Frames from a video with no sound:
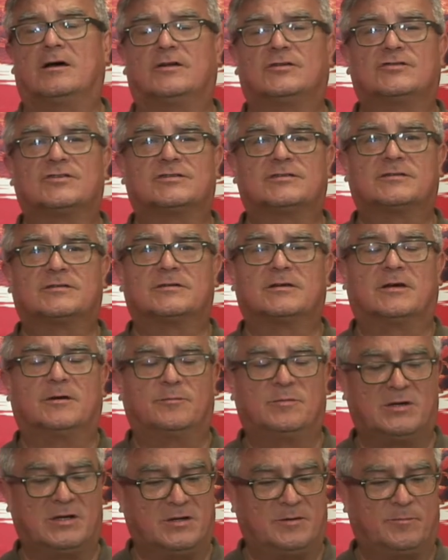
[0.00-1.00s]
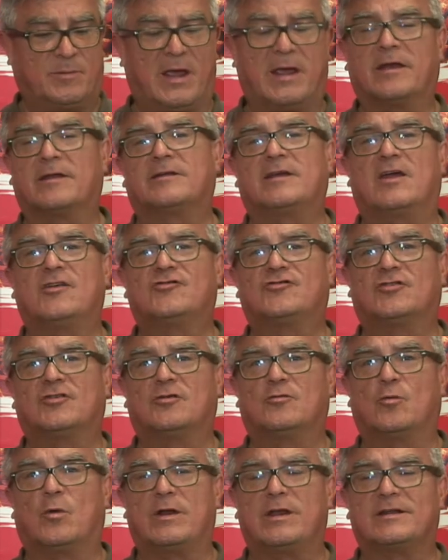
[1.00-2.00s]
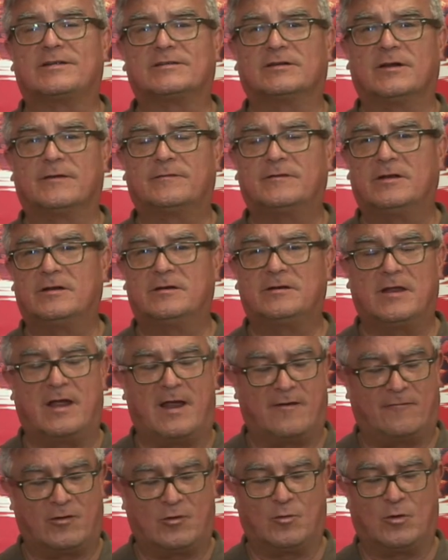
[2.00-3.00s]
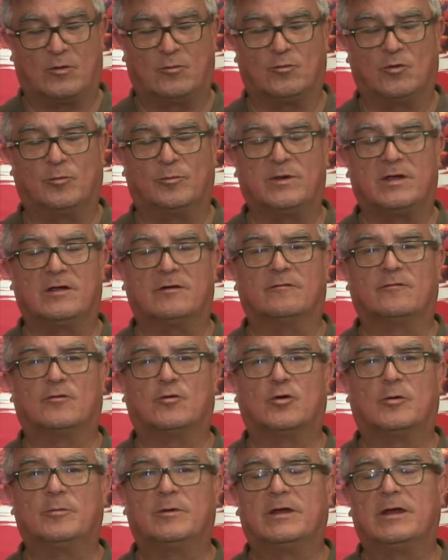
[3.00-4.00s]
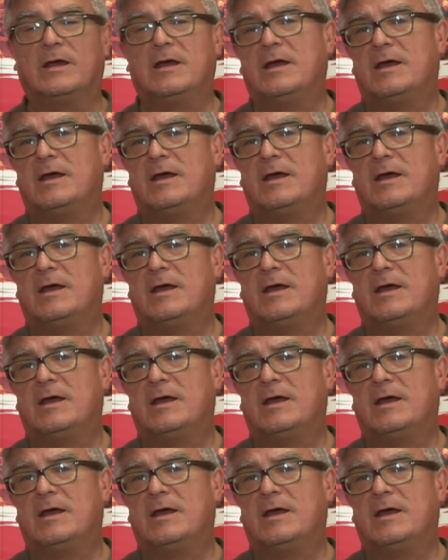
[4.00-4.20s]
Just be paying attention when it's lifted. Everyone will be informed.